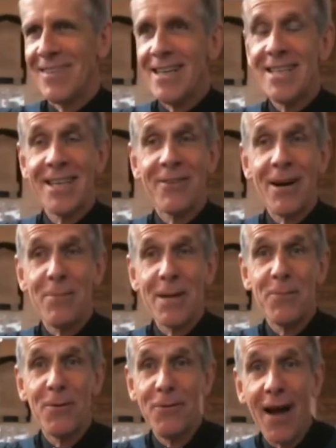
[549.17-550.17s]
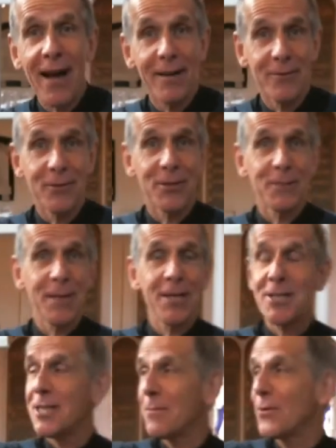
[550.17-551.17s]
That's incredibly profound,
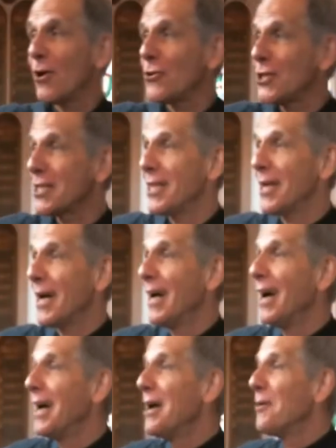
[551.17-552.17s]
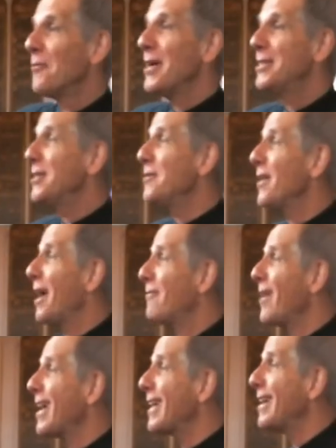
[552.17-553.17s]
because subconsciously we do
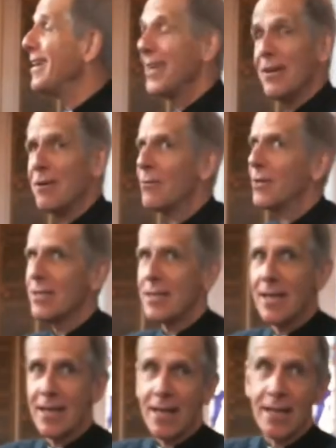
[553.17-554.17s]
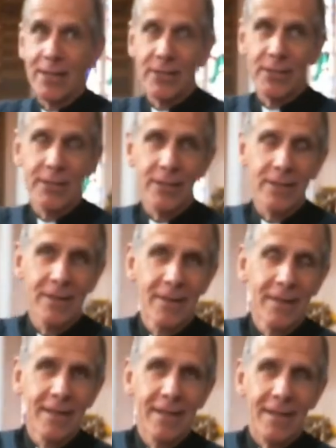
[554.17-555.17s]
that regularly. You don't want to see this.
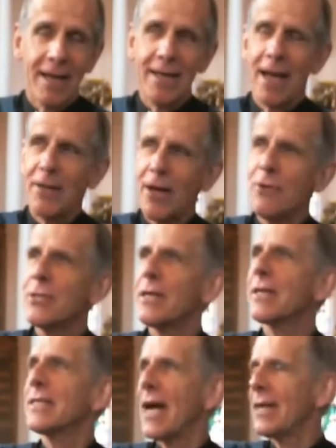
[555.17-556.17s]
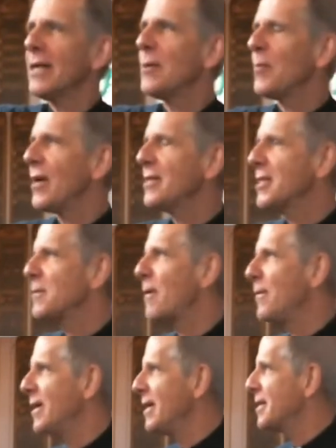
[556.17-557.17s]
And yet those are exactly the places
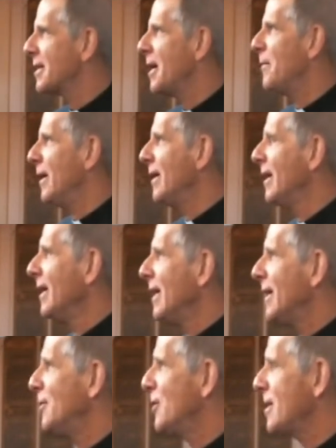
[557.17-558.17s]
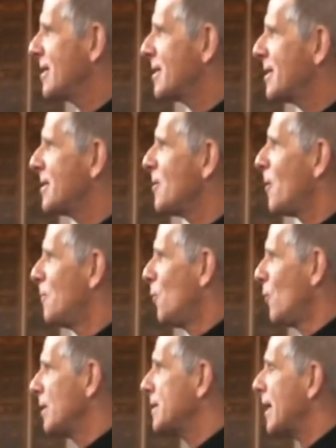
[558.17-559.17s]
where we need to come in. And Jesus does not
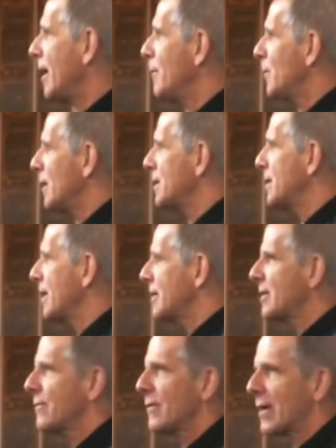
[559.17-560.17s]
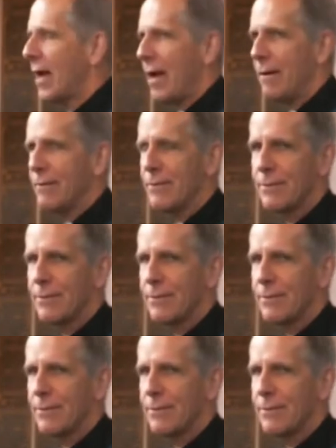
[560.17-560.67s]
bawl us out, but seeks to forgive.